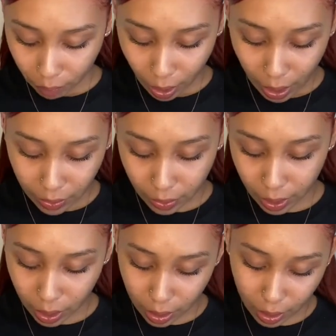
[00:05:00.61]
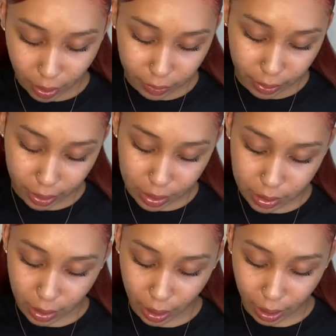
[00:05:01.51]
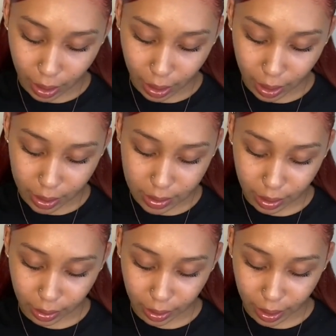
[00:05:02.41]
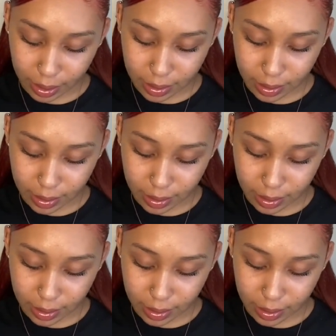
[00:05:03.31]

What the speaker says: And then the next thing I got is a glass